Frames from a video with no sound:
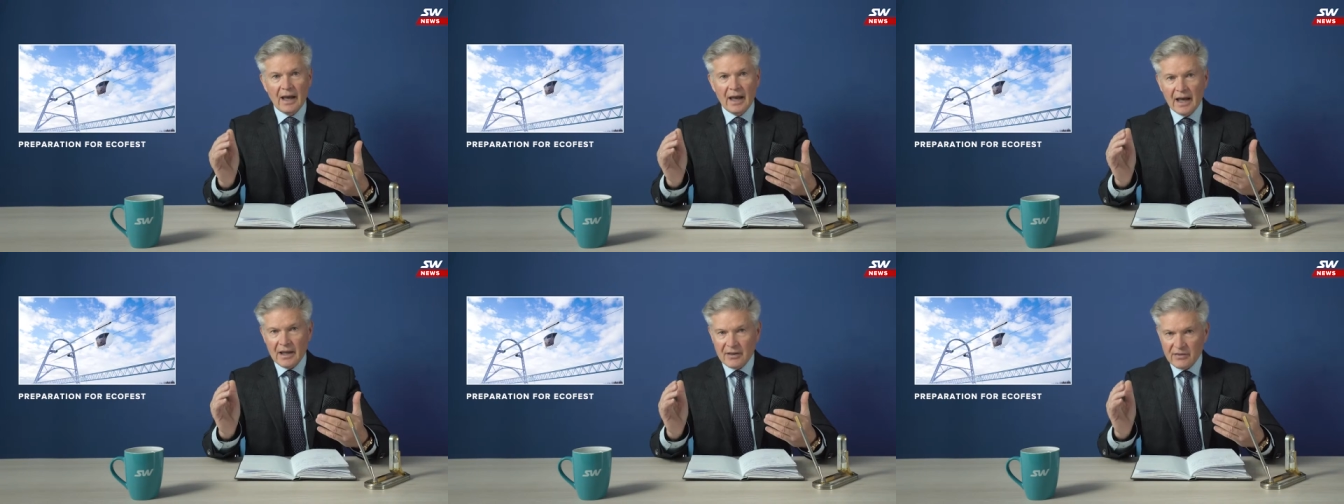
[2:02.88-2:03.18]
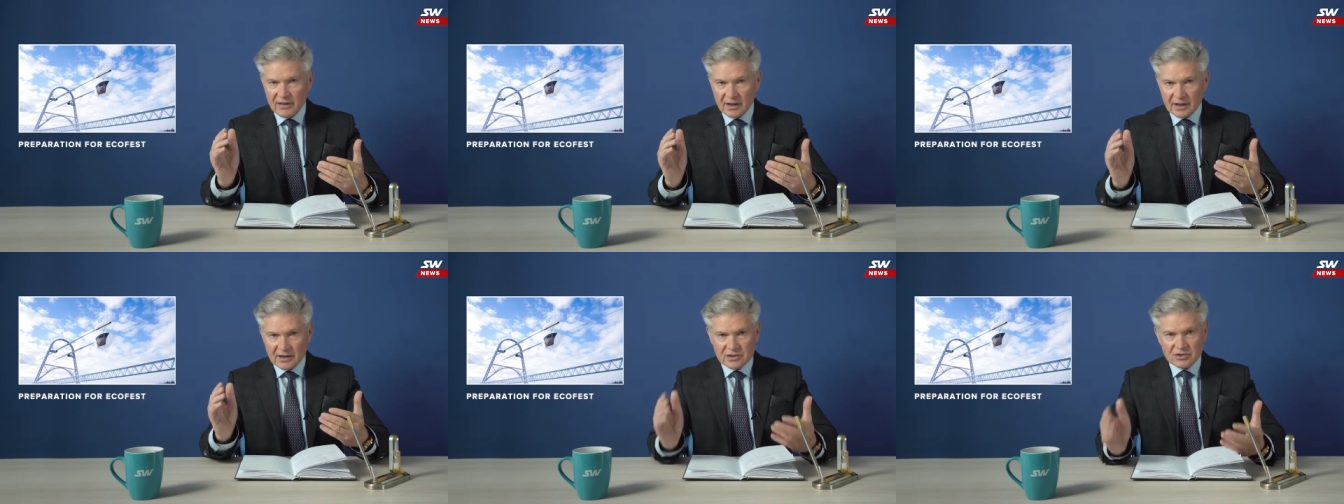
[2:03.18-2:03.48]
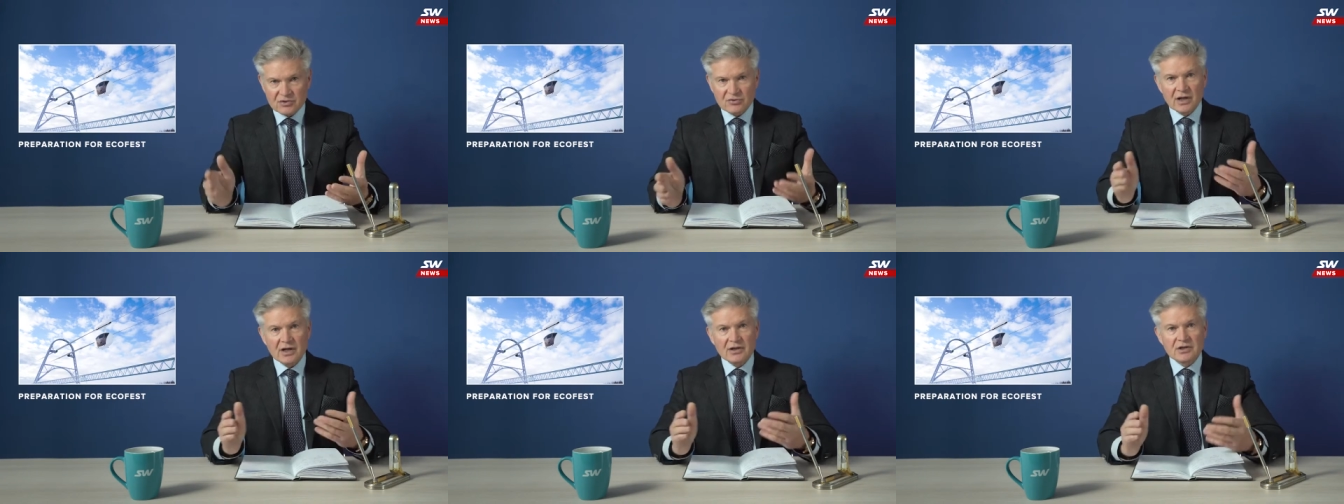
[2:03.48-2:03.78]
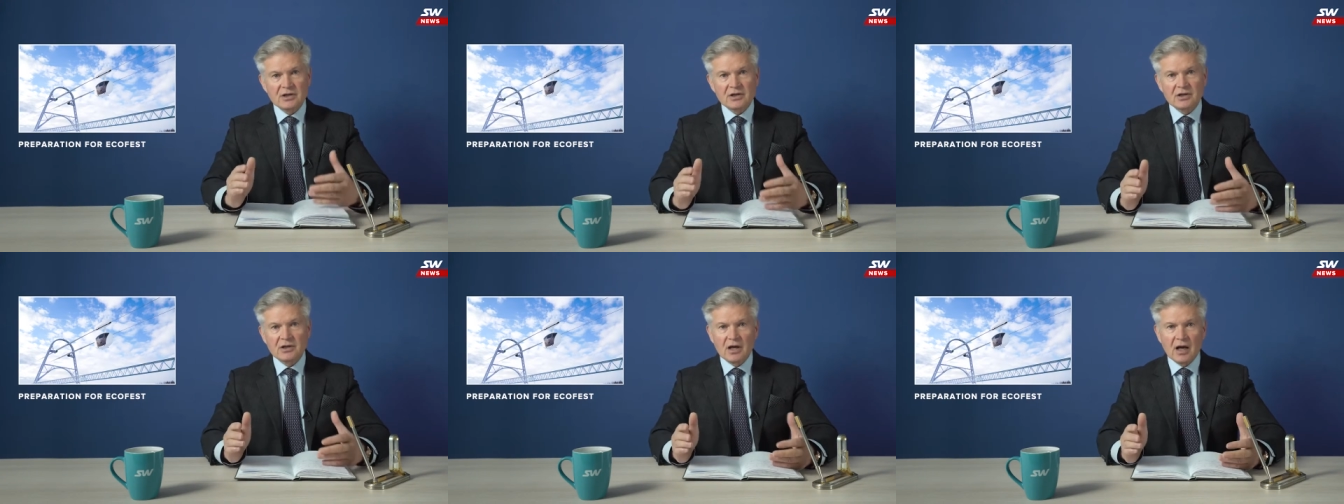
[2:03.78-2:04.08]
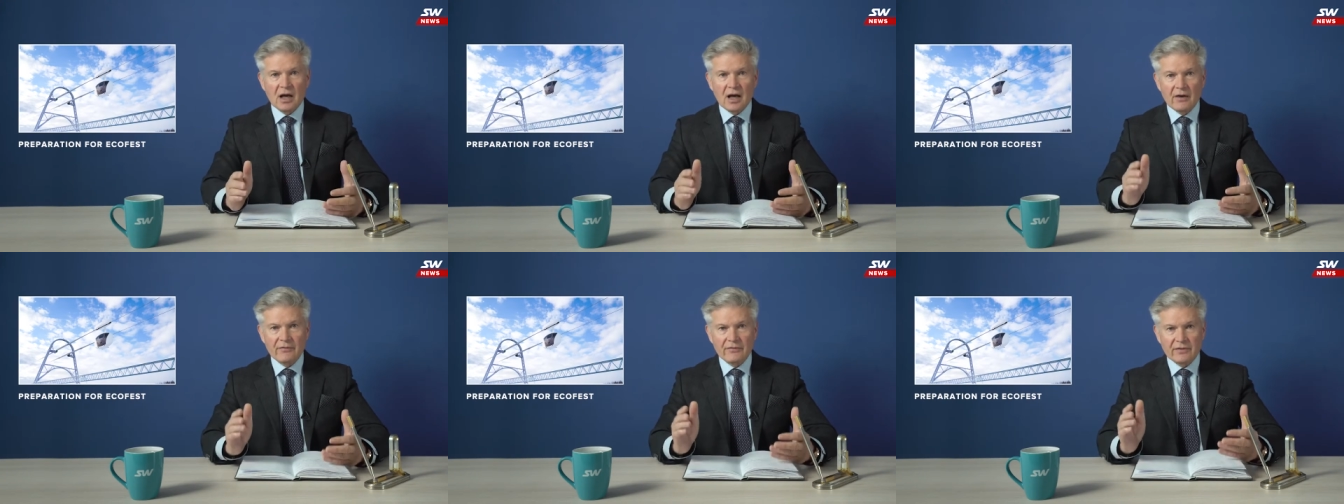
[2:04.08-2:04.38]
and the construction
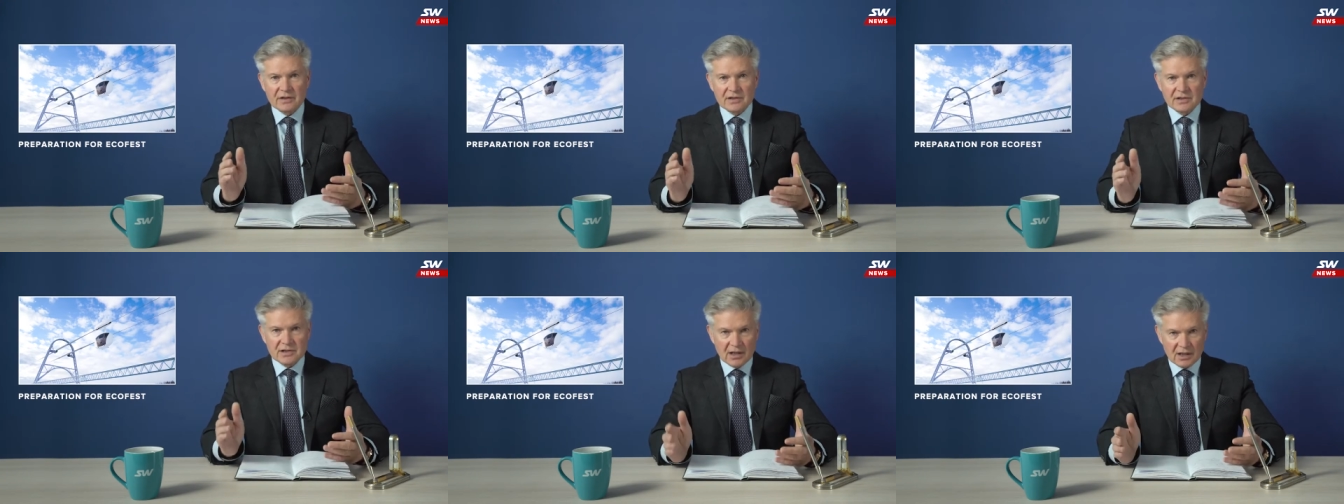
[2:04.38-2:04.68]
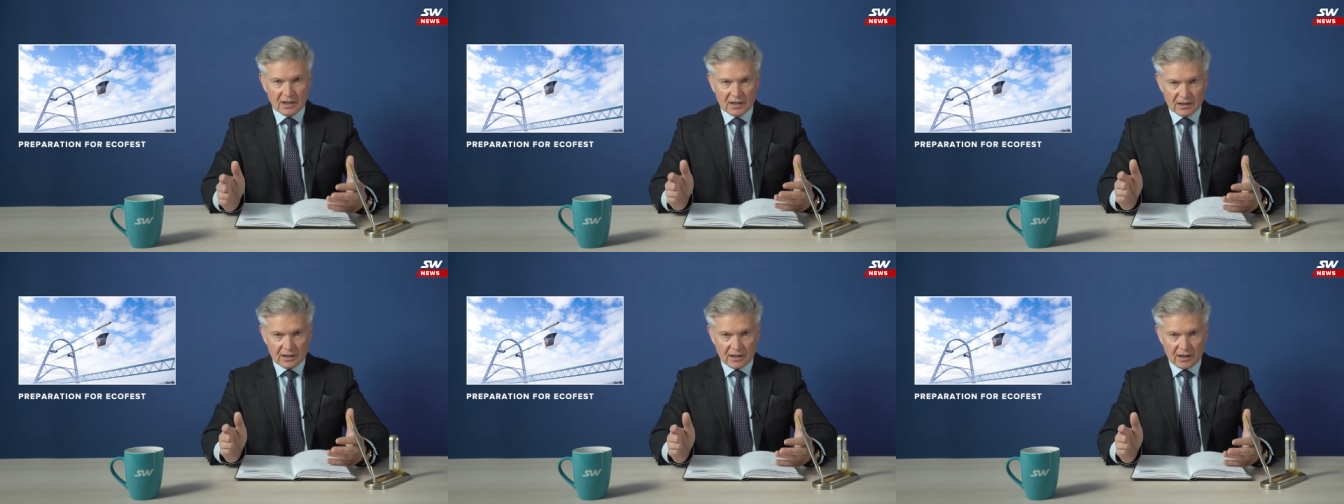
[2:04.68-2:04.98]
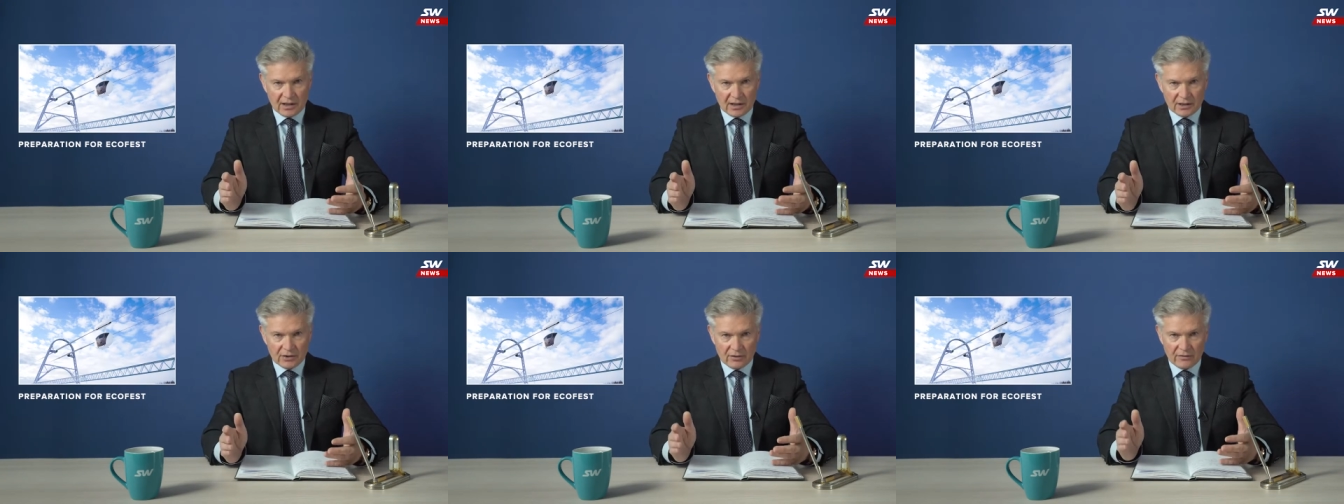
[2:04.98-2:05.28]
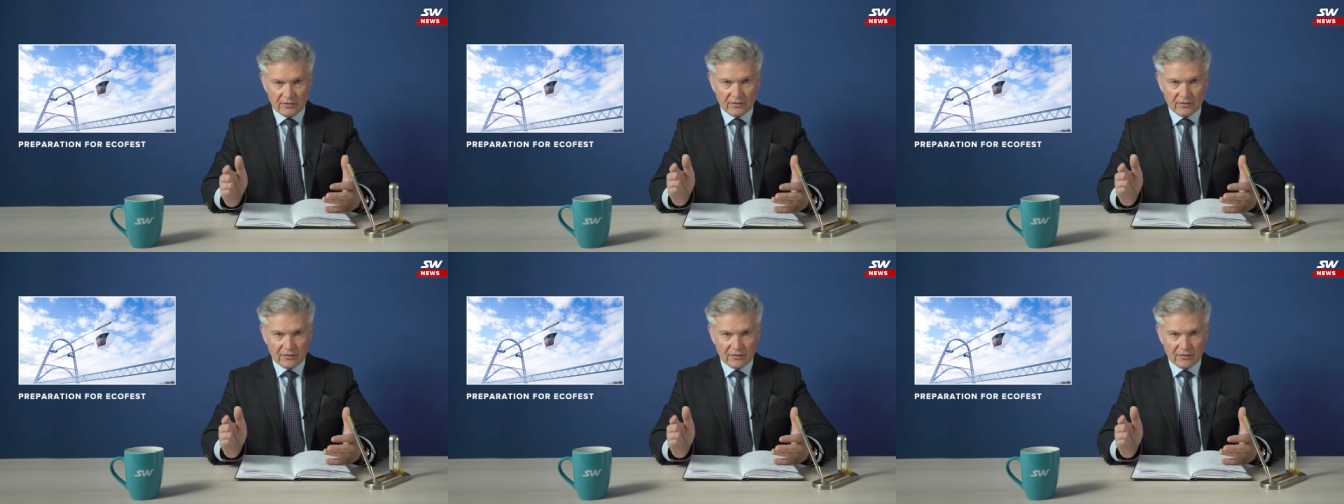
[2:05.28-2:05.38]
of the second line